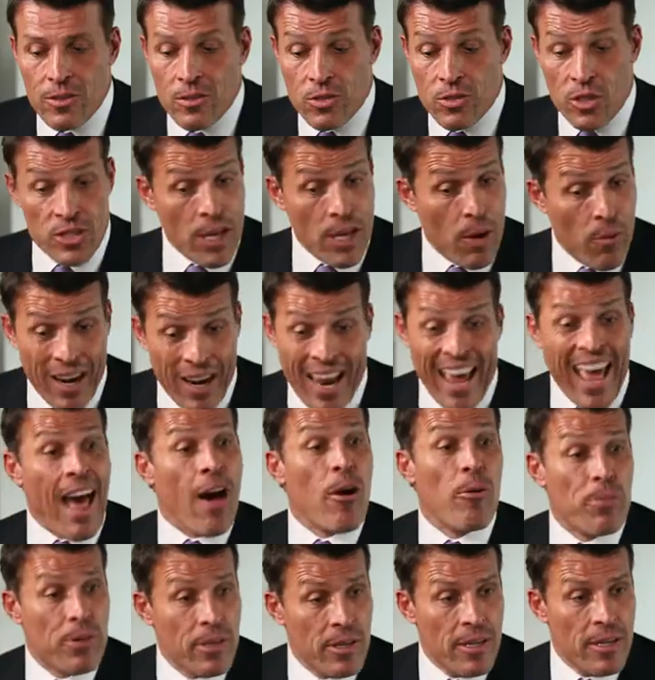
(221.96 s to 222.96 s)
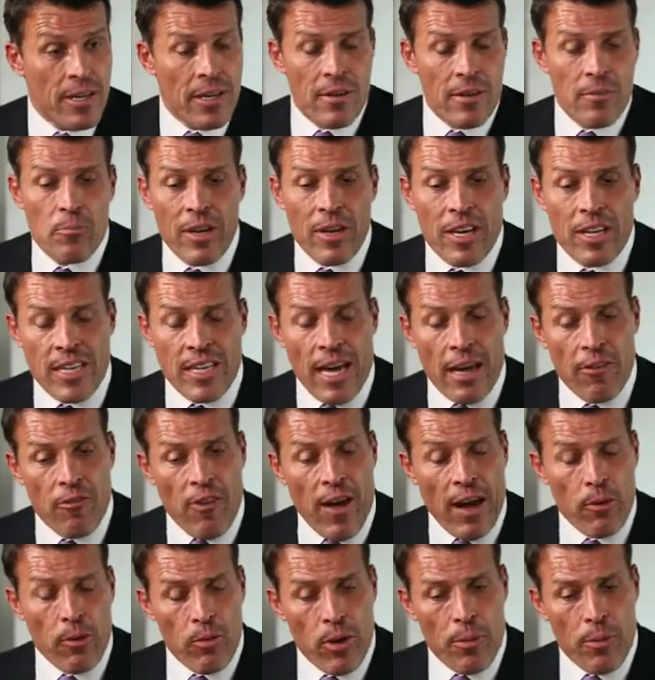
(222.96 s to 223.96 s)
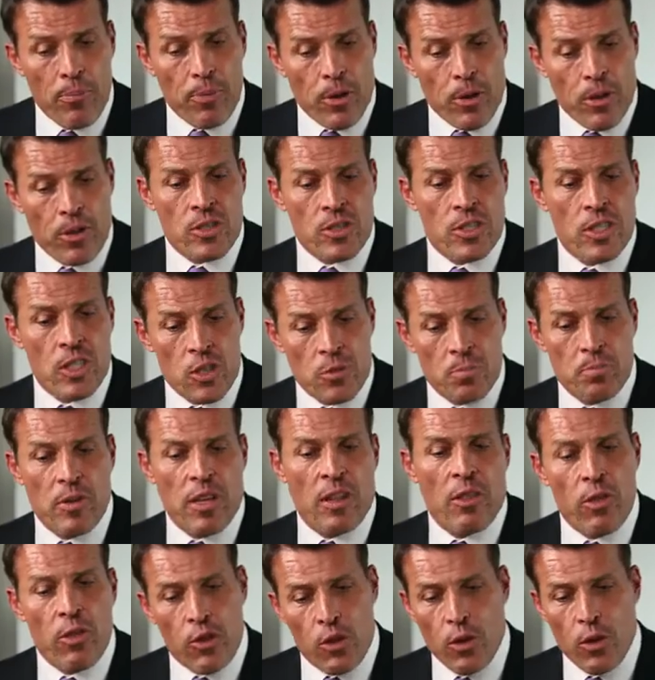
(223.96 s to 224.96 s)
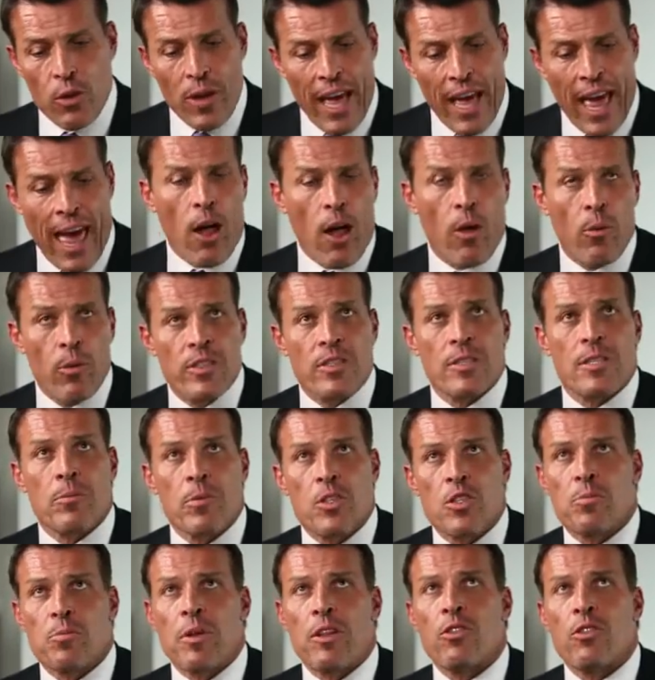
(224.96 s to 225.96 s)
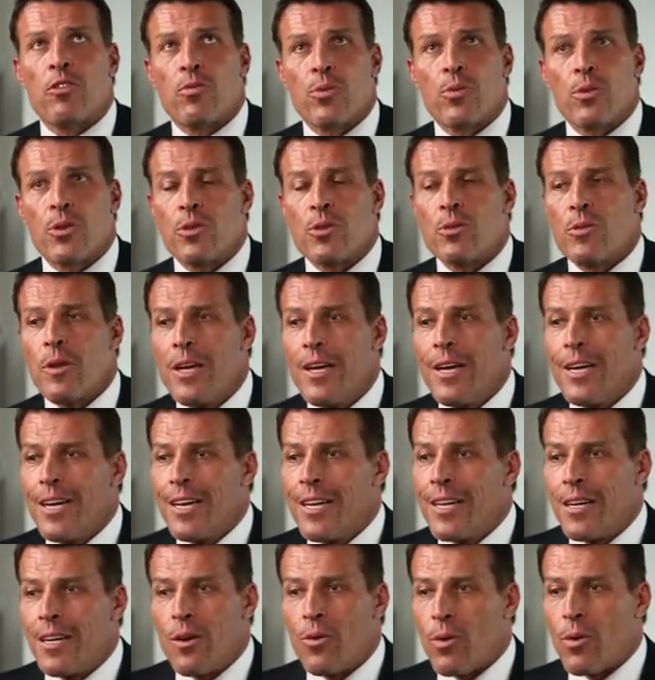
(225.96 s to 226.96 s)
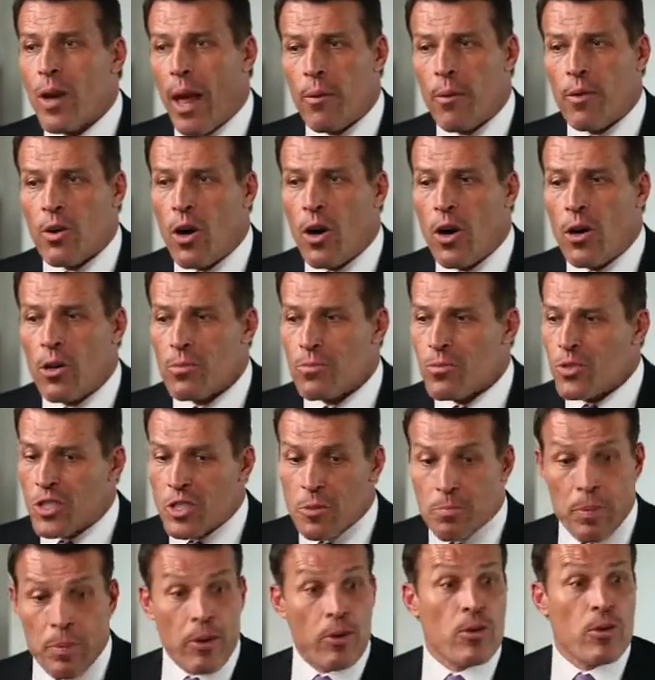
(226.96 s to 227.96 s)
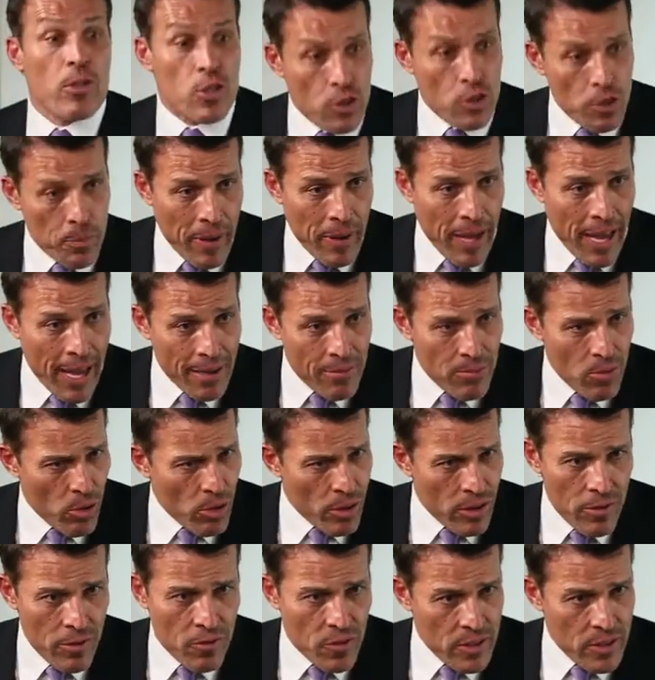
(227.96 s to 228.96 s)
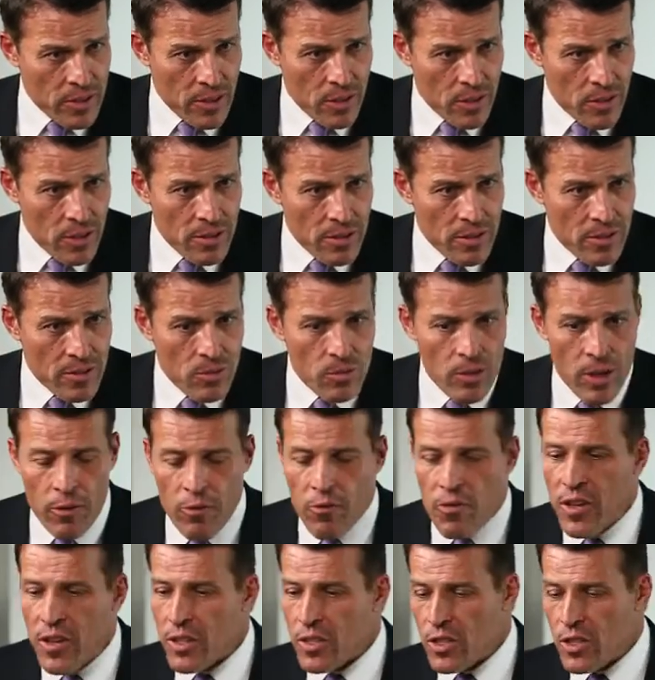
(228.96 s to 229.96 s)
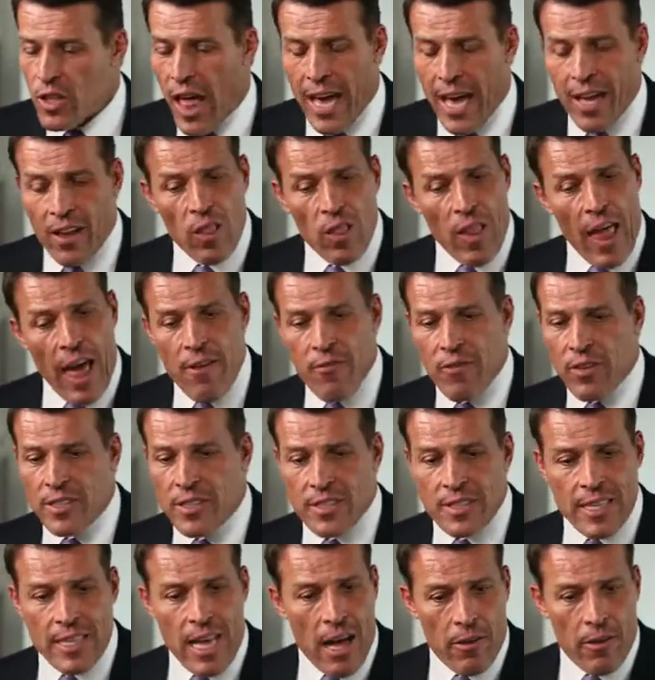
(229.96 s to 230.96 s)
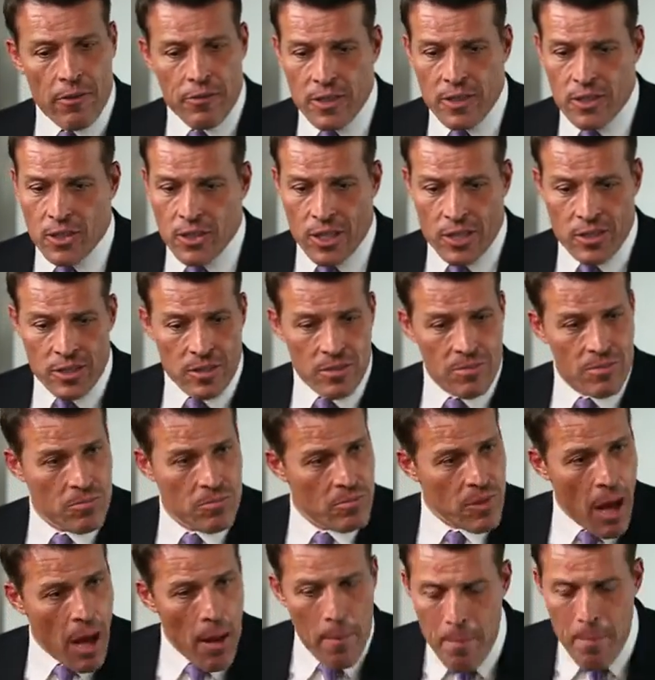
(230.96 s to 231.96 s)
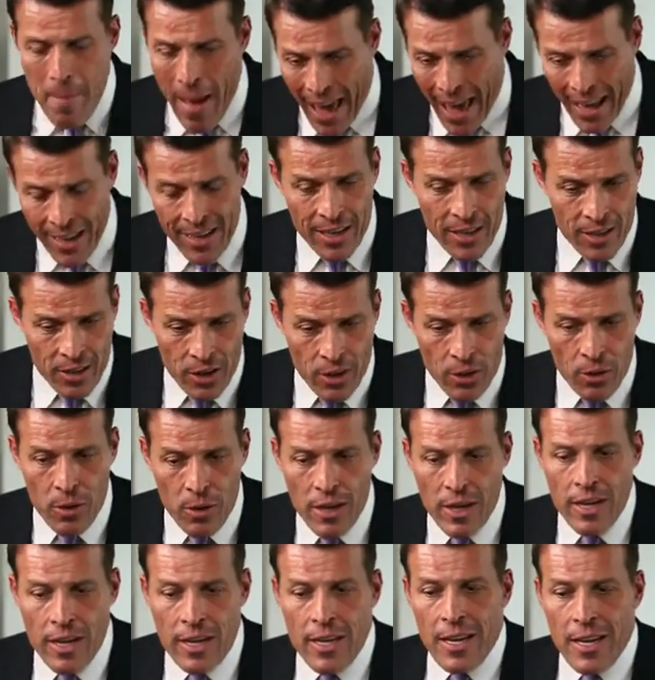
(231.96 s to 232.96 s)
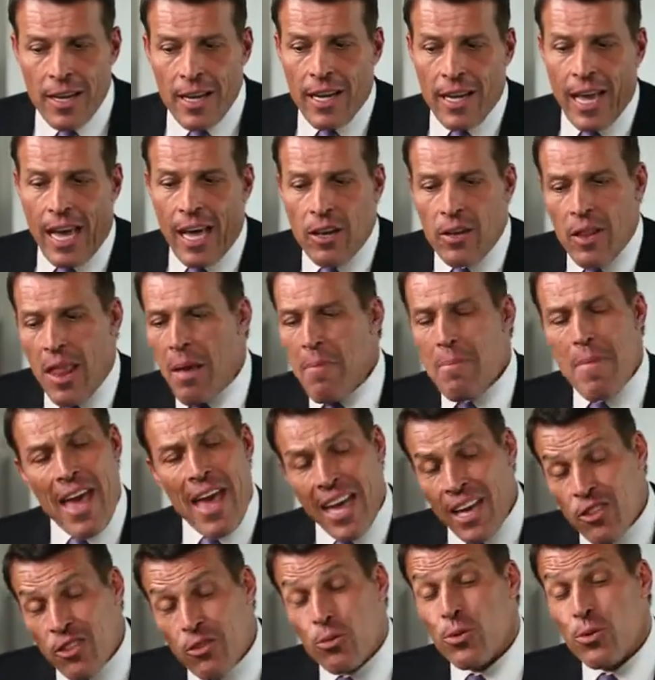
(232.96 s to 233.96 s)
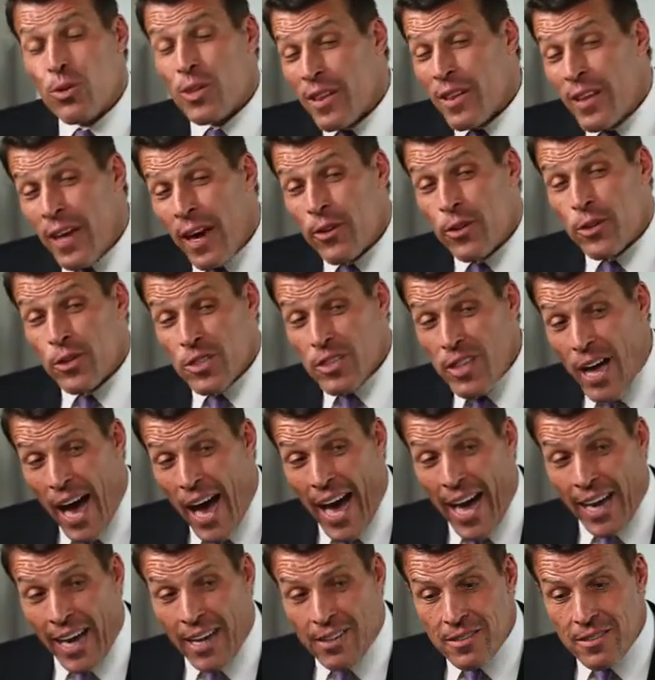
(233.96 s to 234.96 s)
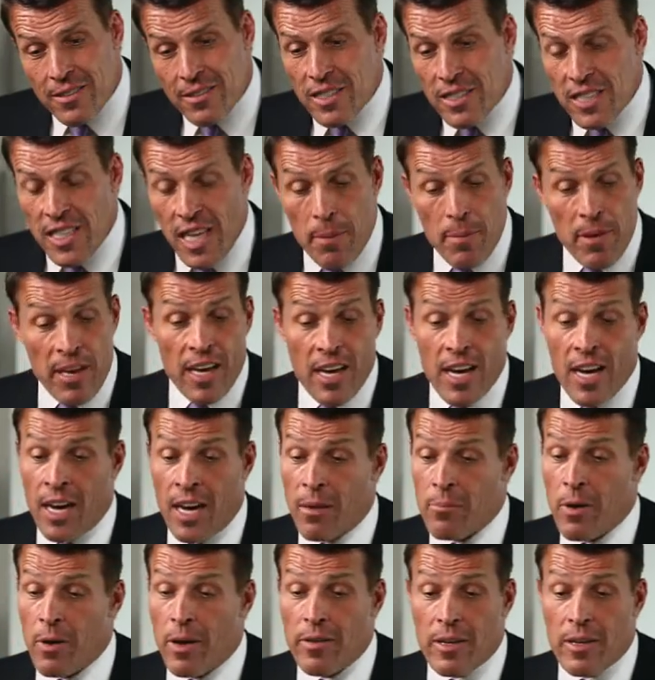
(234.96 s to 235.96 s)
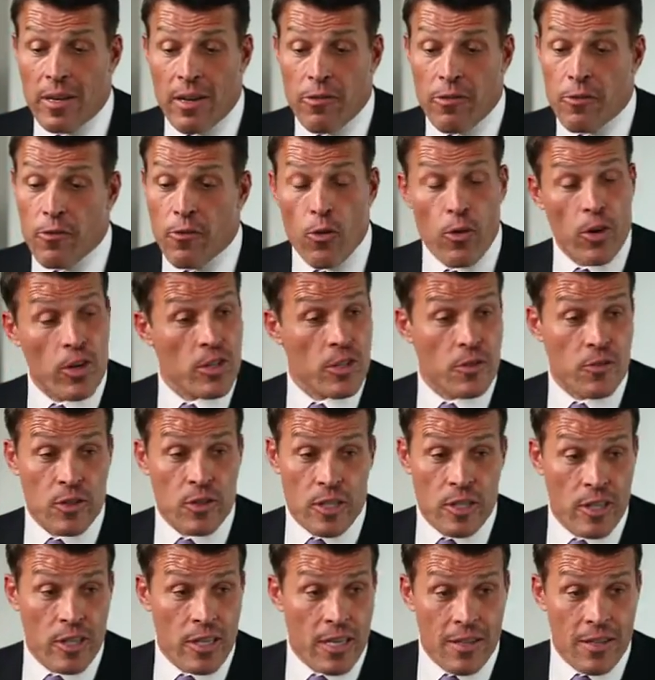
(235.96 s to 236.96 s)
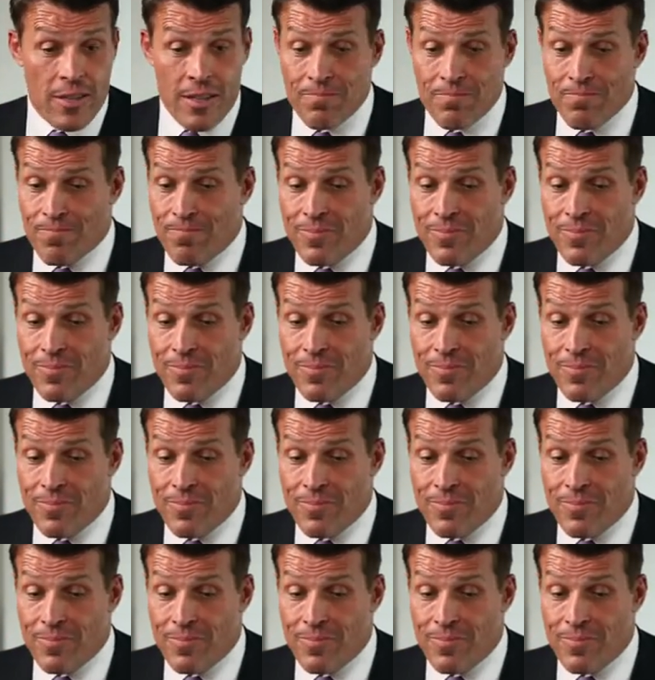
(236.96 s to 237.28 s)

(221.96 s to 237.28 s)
because I want to help. Because I find when a person has been through hell, when someone's been through what I would call spiritual pain, more than physical, when it feels like life itself has just abandoned you, and they make it through to the other side, they become a force for good that,